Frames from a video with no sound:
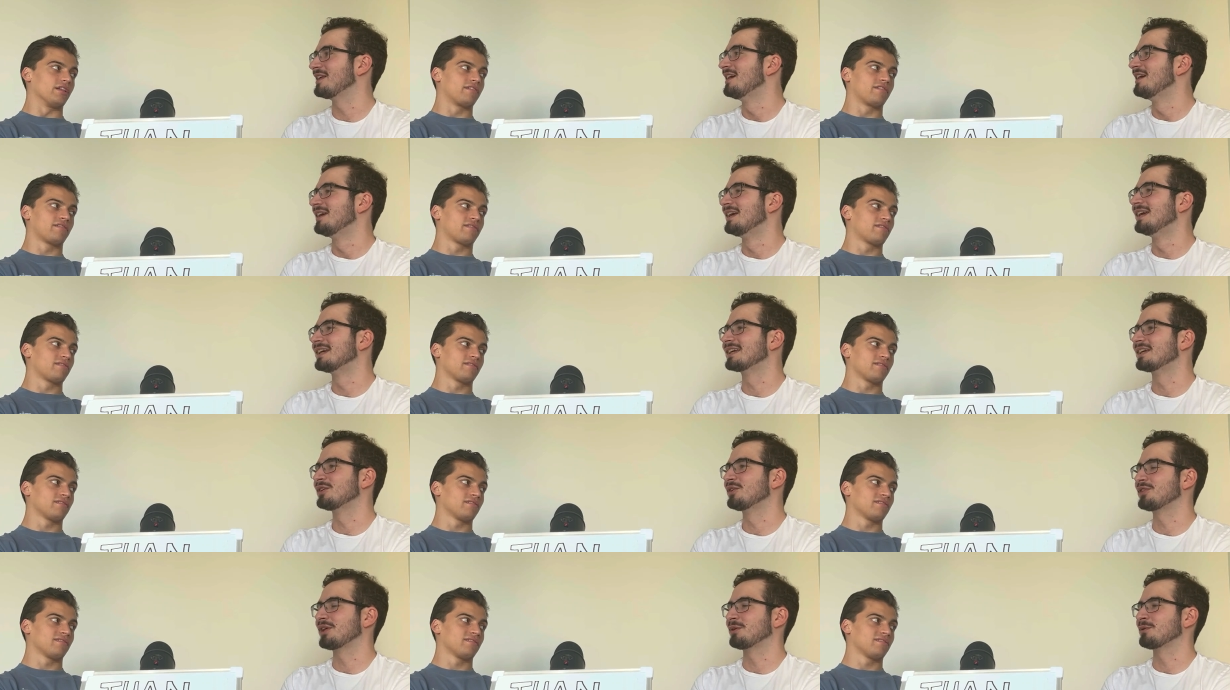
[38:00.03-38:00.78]
Speaker 1: it, you
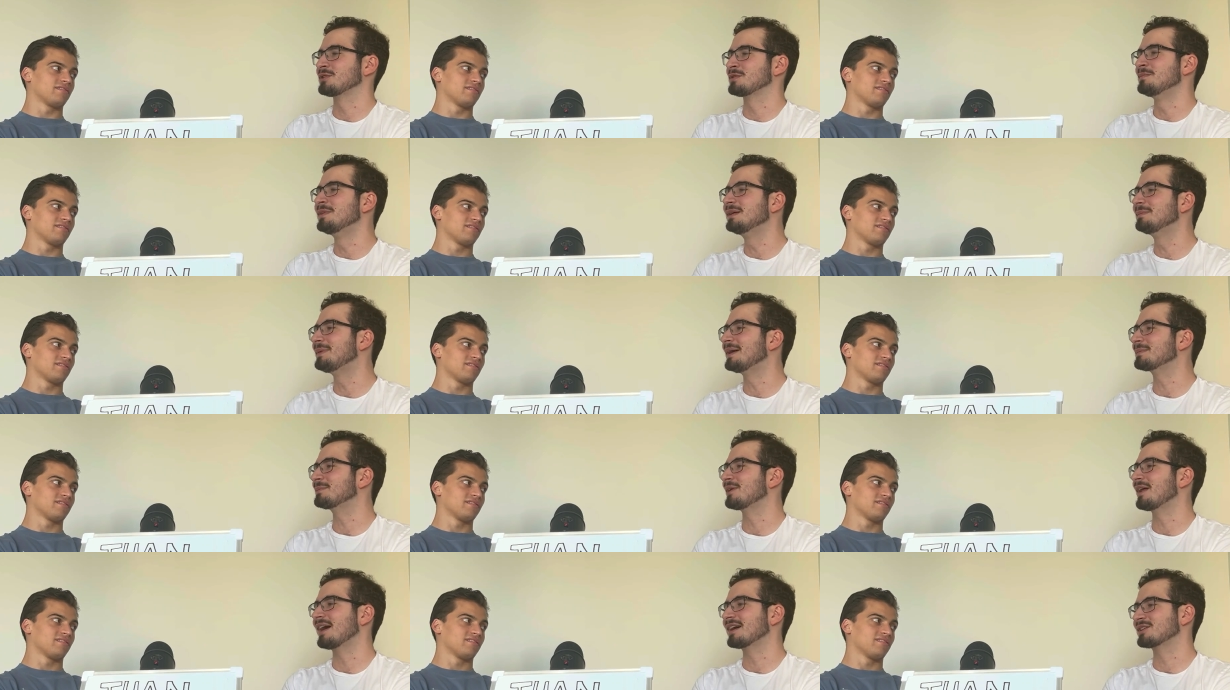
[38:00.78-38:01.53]
thought it was me, Doug,
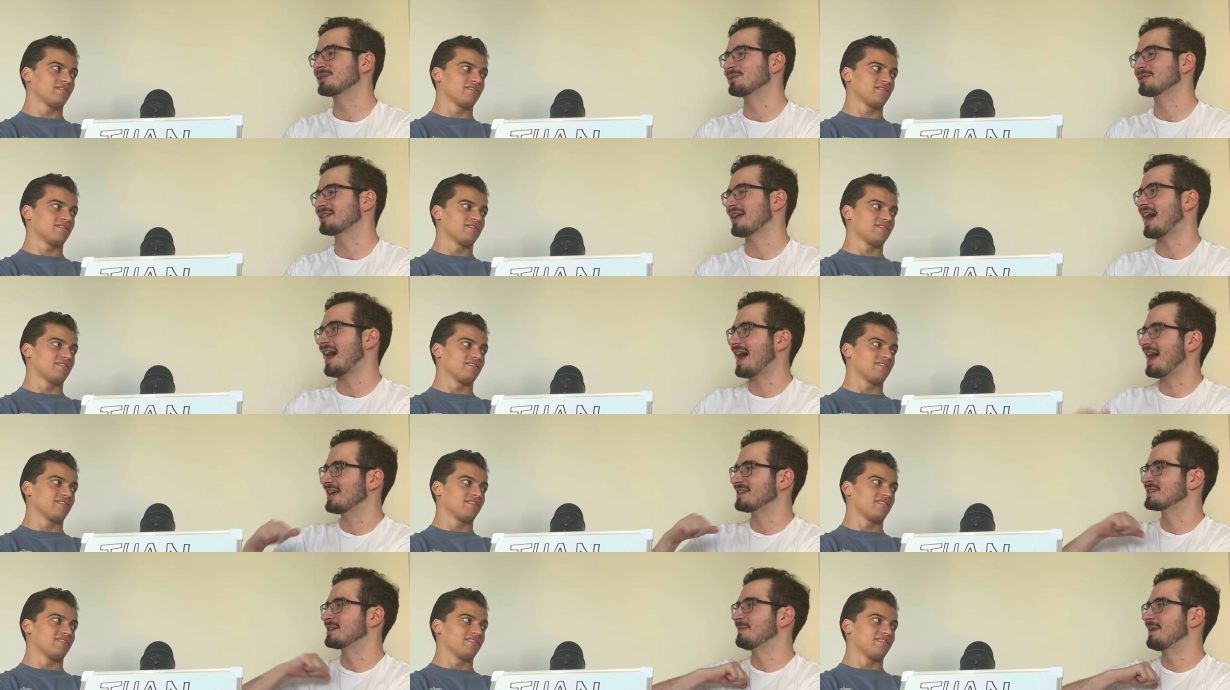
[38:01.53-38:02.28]
but actually it's I,
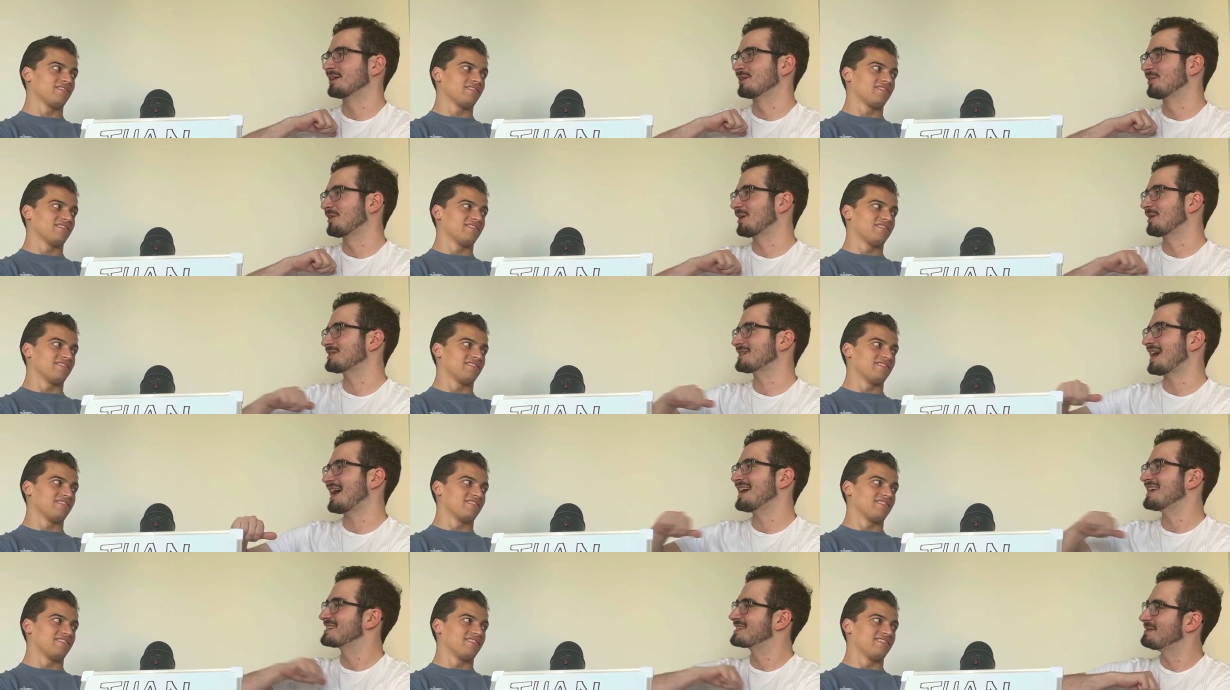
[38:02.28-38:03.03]
Xebec. You thought it
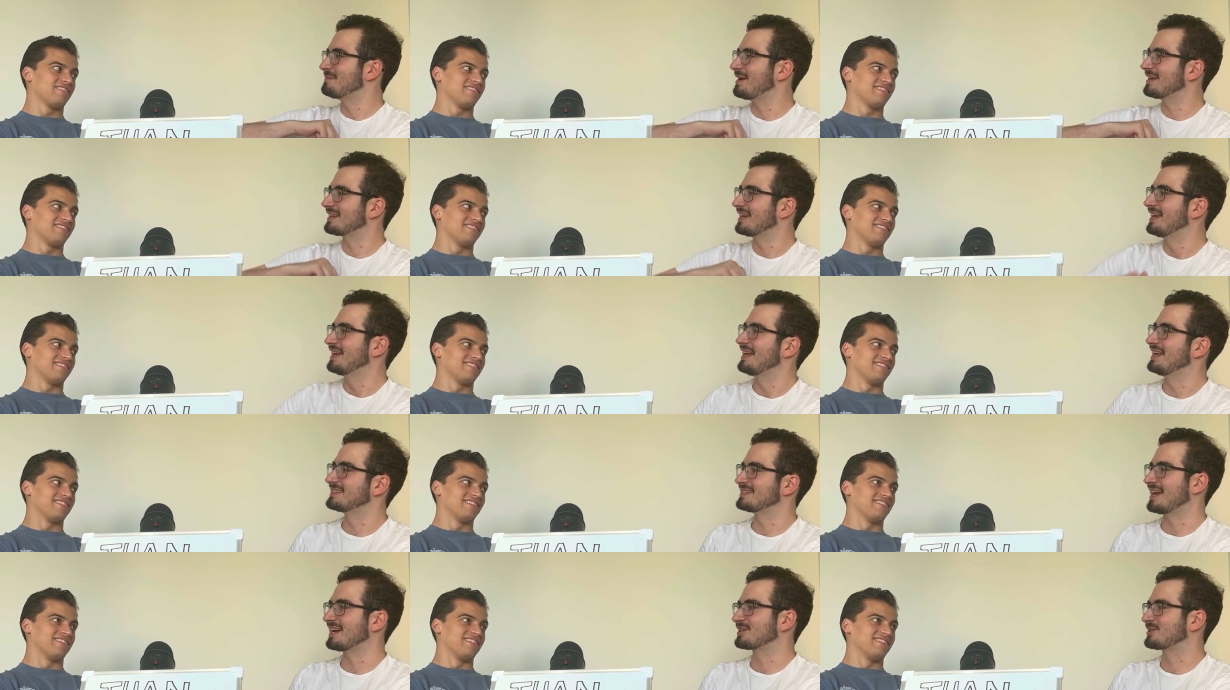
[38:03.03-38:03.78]
was I, It's
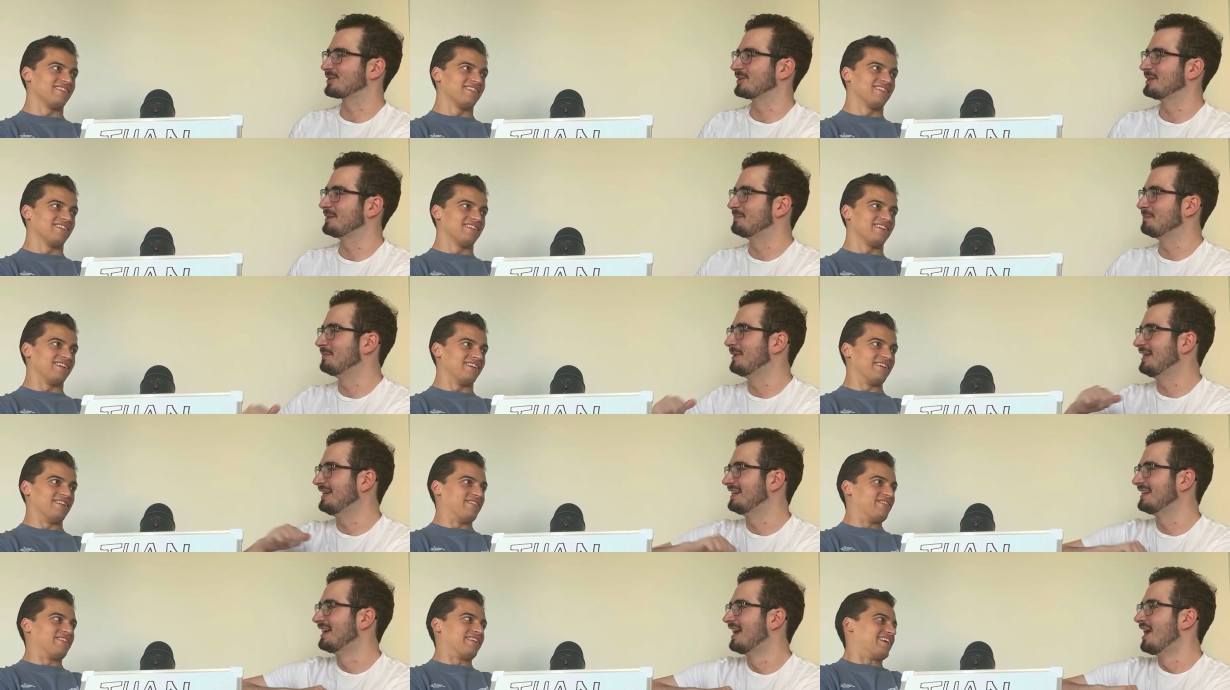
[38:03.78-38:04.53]
actually
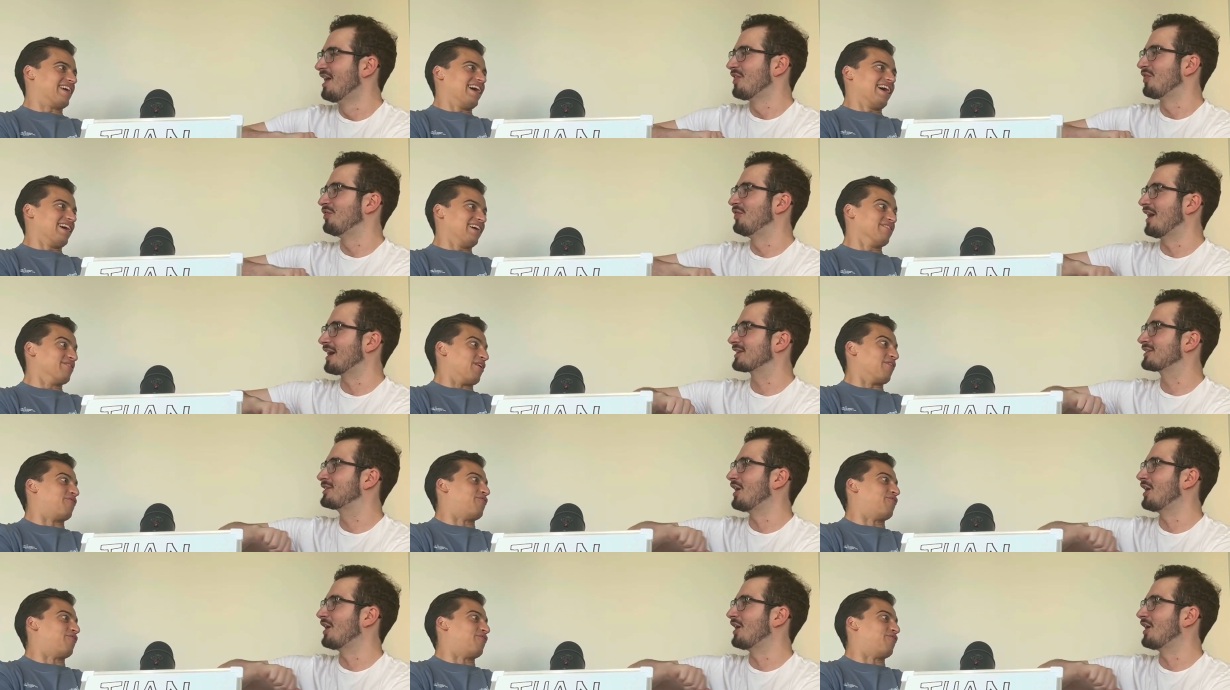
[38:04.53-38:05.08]
me, yeah, the